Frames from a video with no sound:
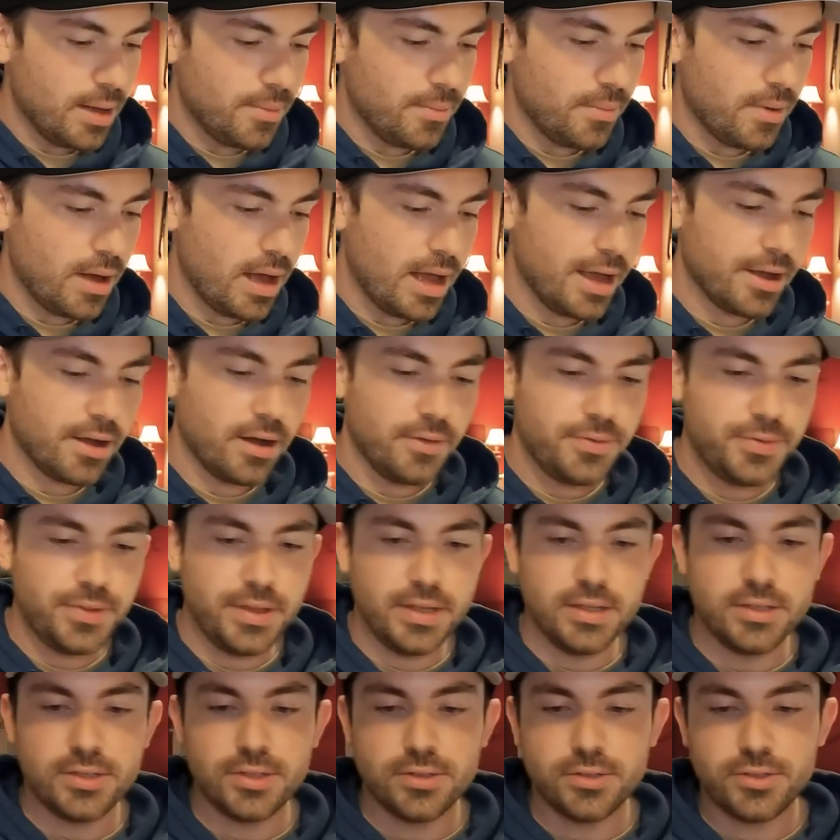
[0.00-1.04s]
I got
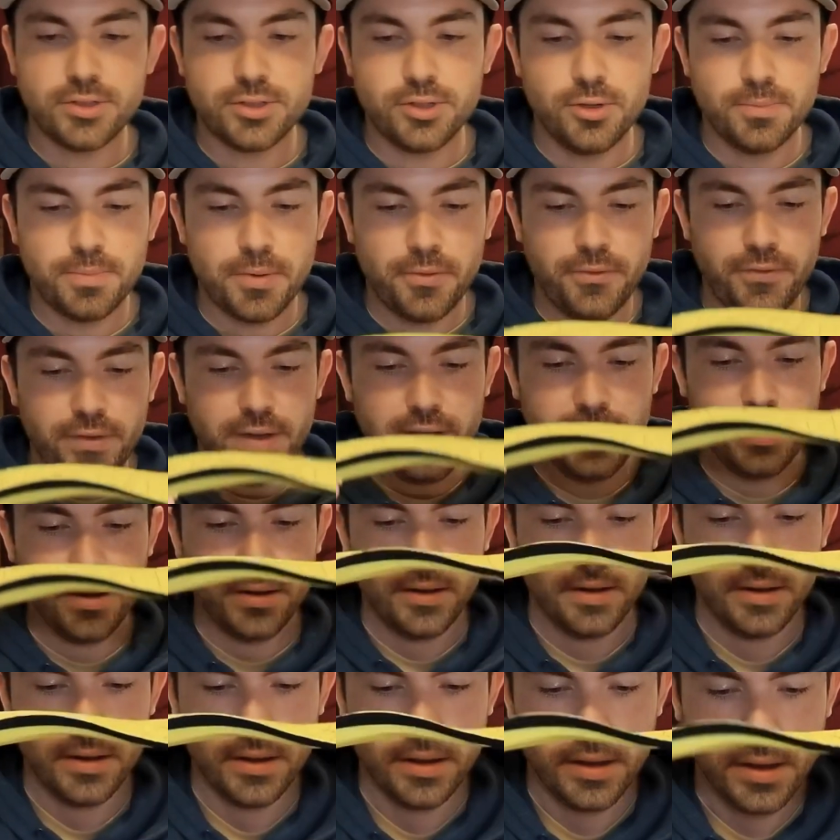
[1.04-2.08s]
these Super Feet
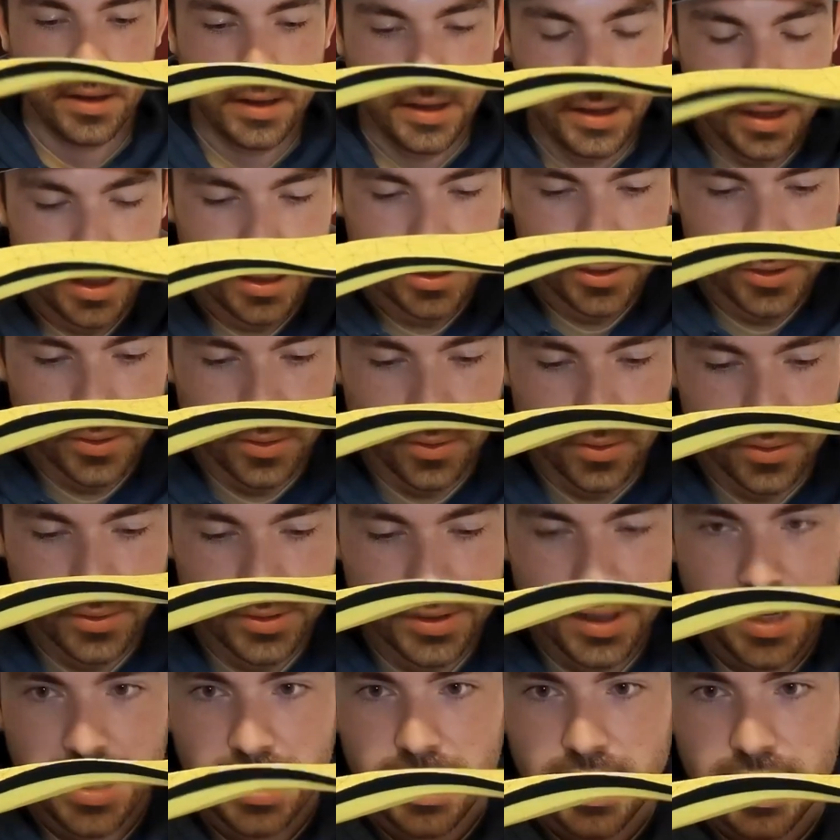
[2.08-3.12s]
insoles,
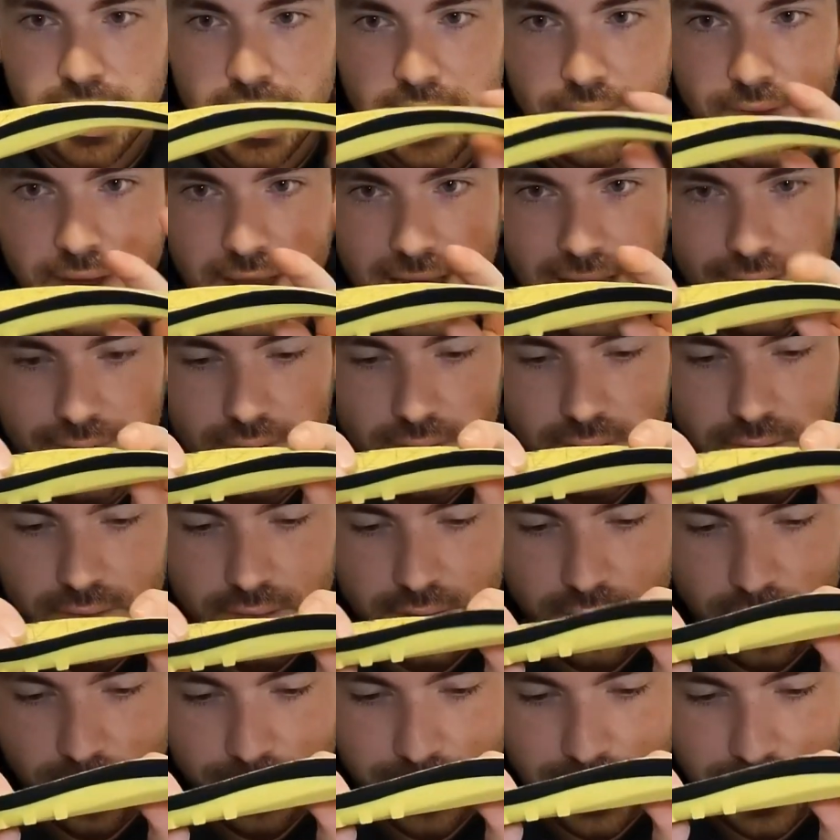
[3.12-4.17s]
and they have a
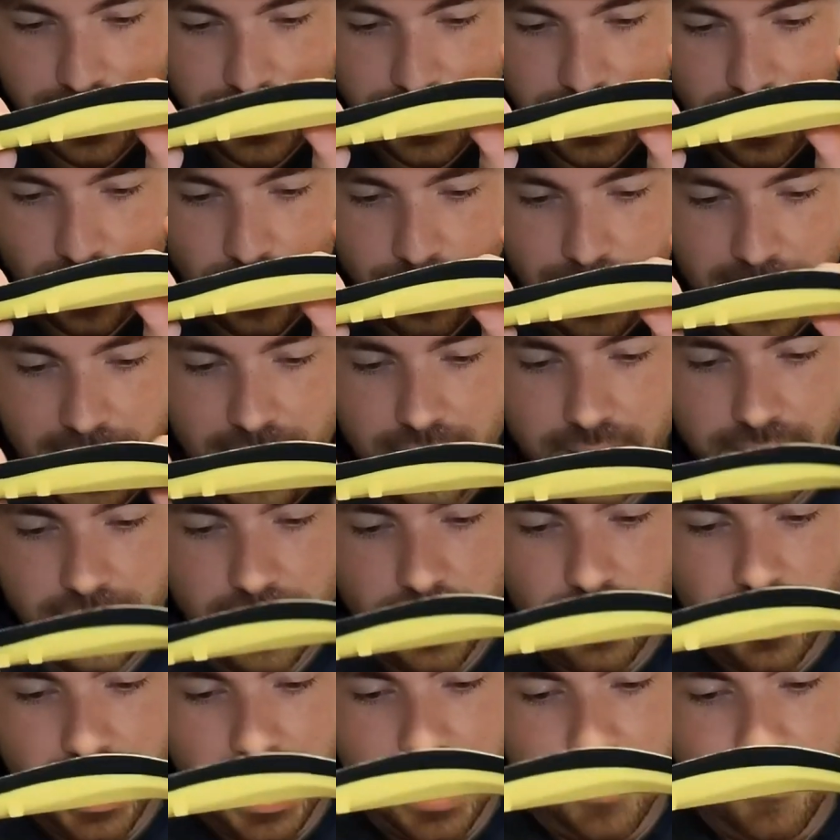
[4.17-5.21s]
little bit of heel padding
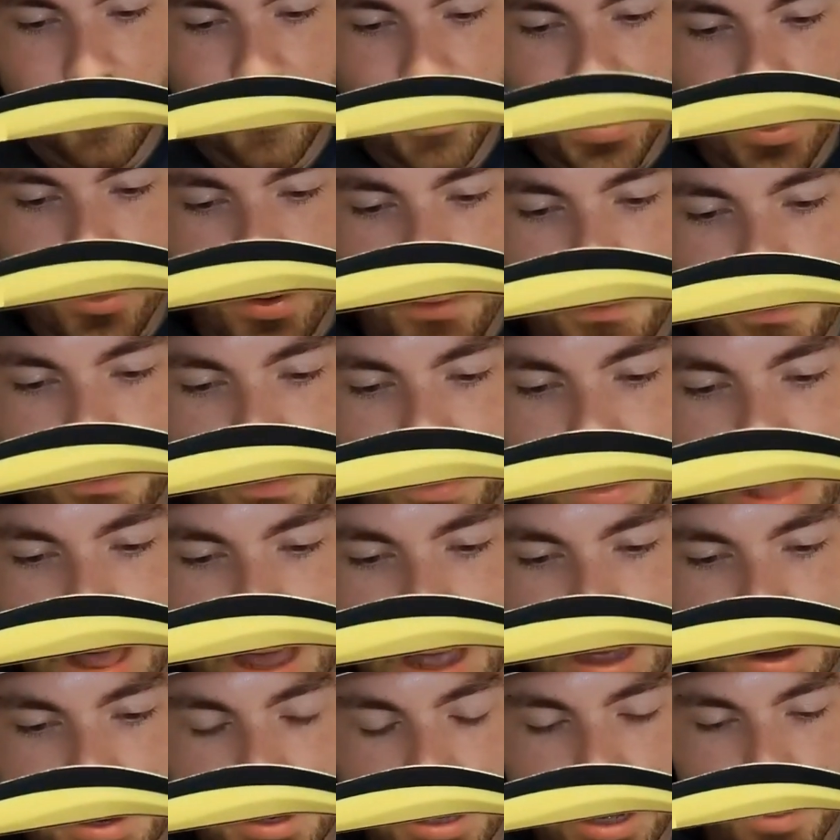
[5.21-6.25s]
there and very
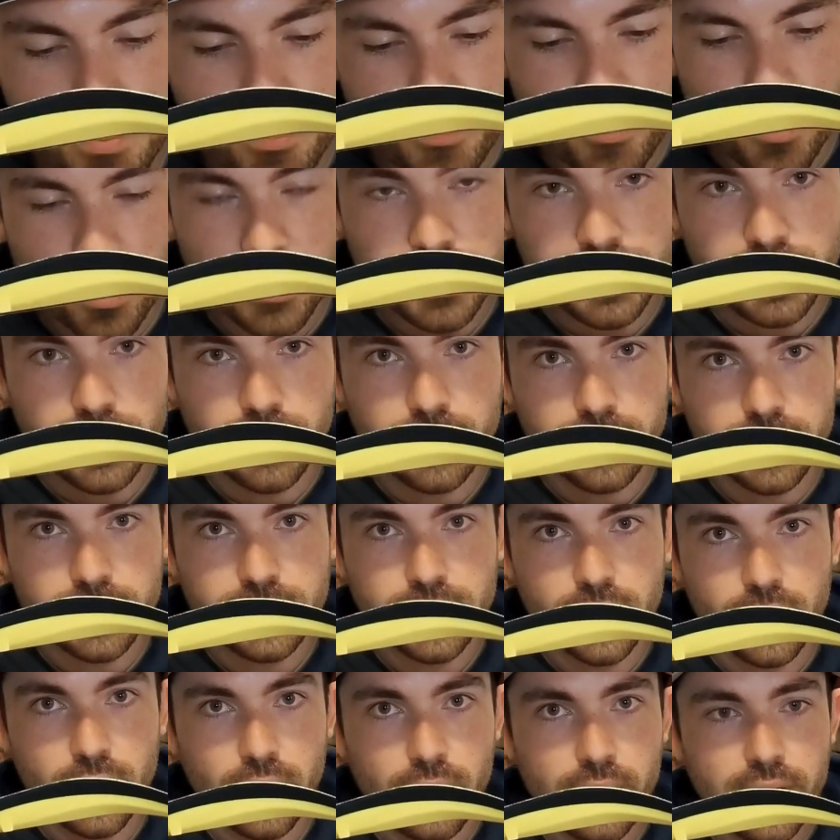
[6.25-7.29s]
flat up front here in the
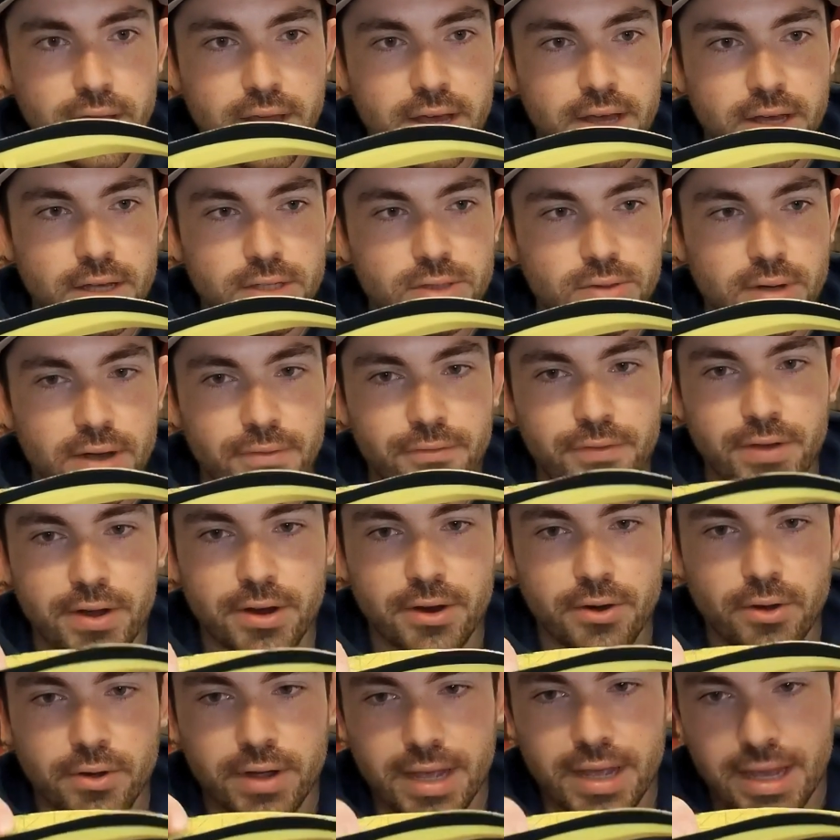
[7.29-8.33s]
toe. So I figured,
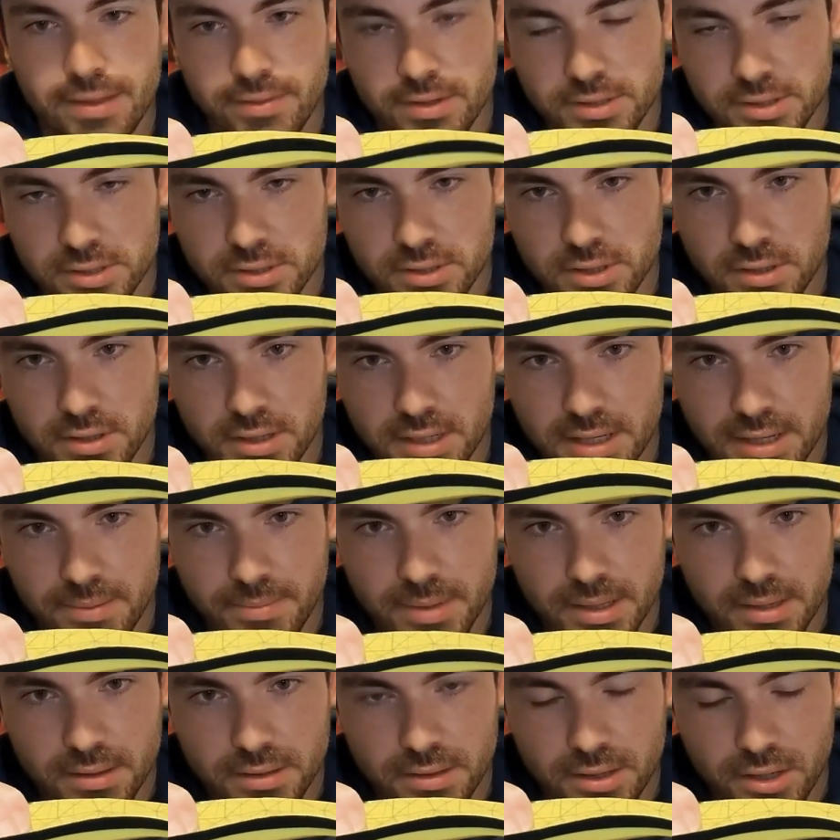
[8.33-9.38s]
okay, this is going to give me a
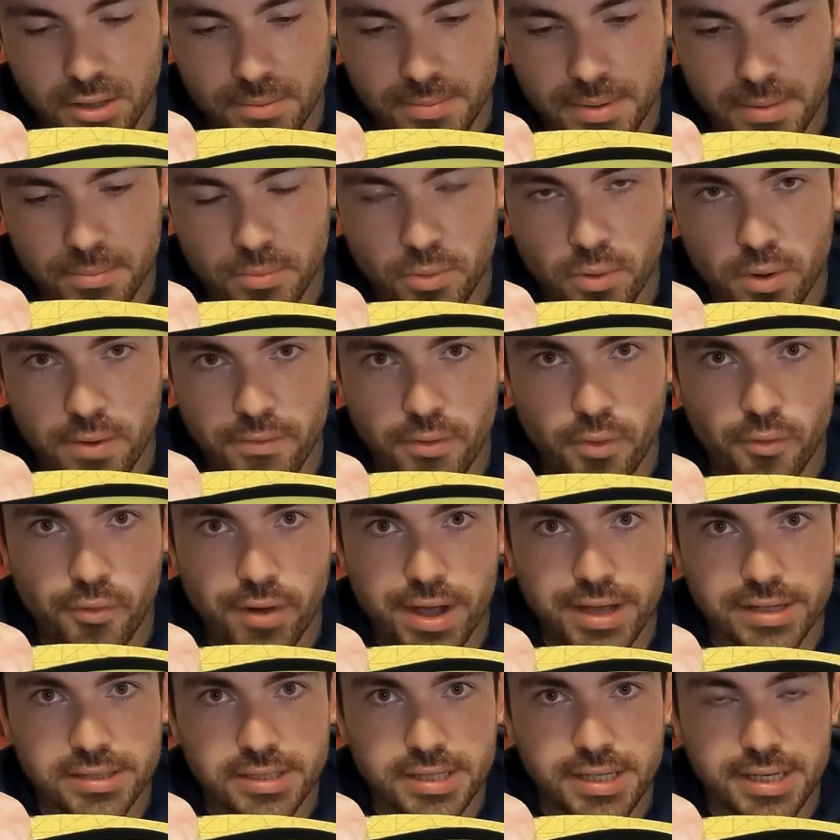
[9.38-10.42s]
little bit more of a
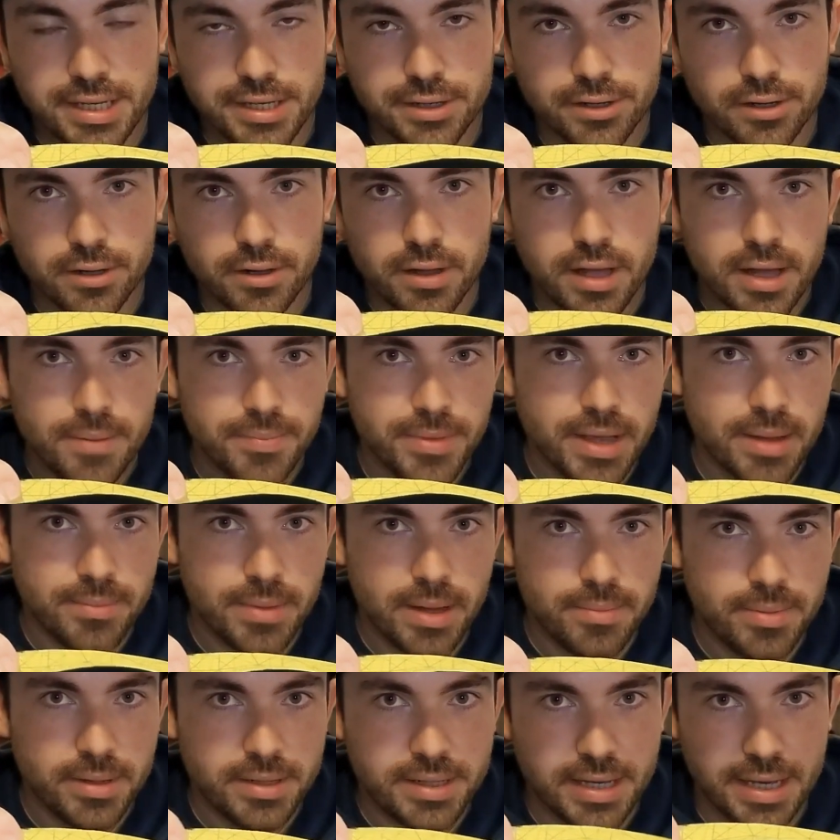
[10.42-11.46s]
raised heel and maybe
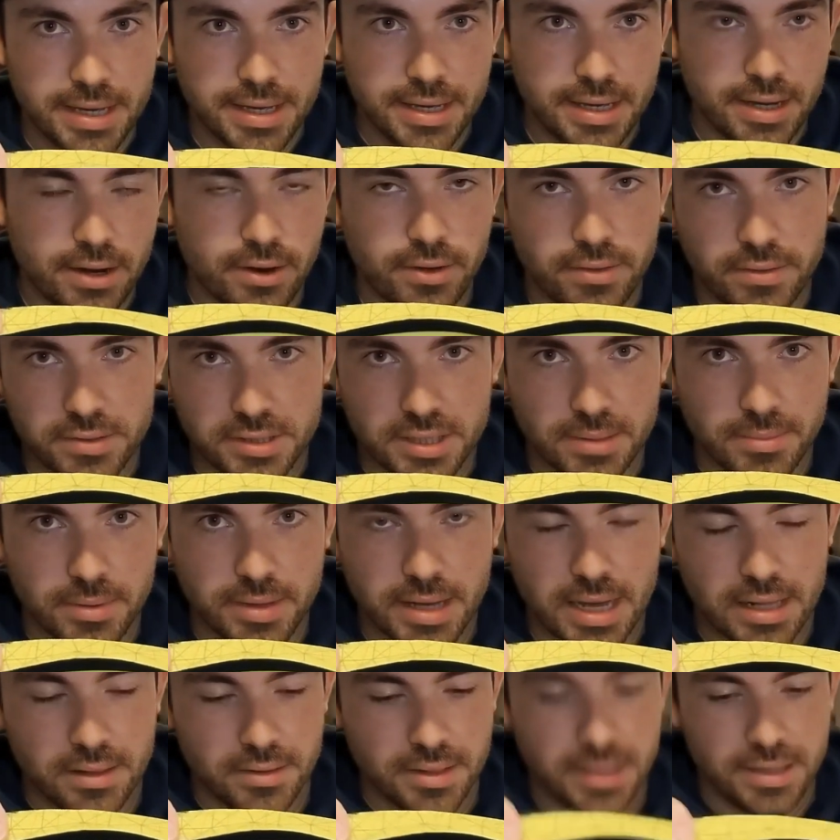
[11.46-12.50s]
take care of some of
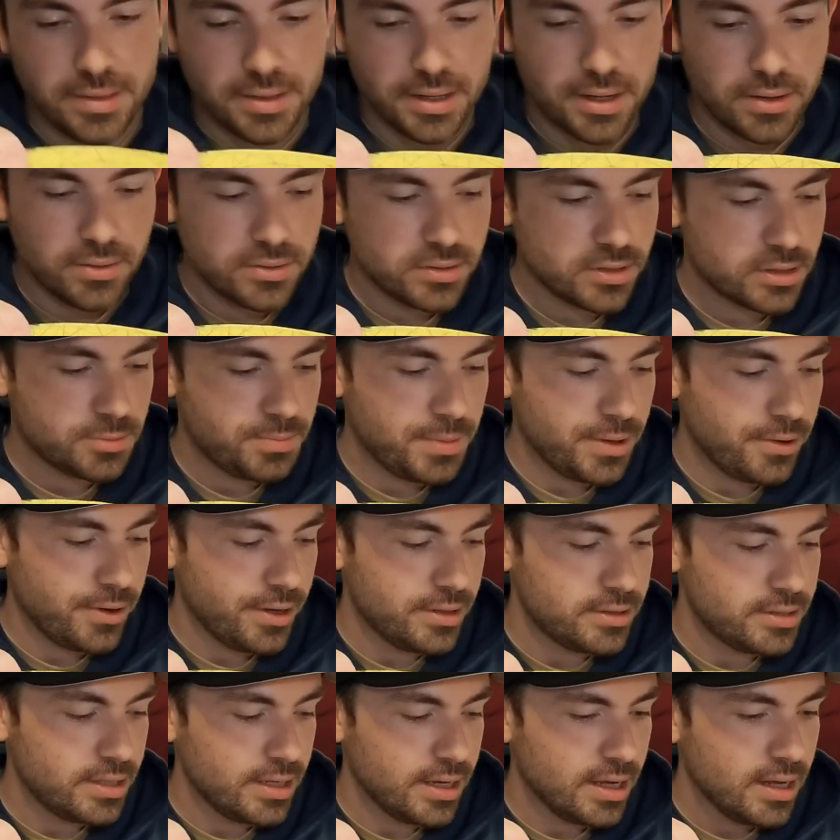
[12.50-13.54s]
that lean that I was
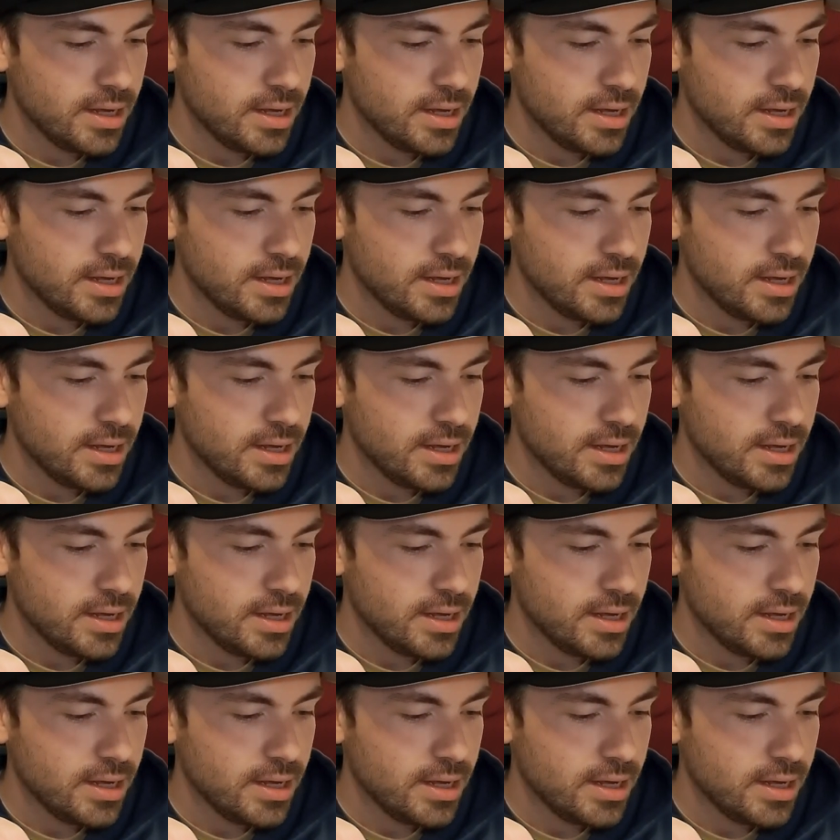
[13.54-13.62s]
experiencing.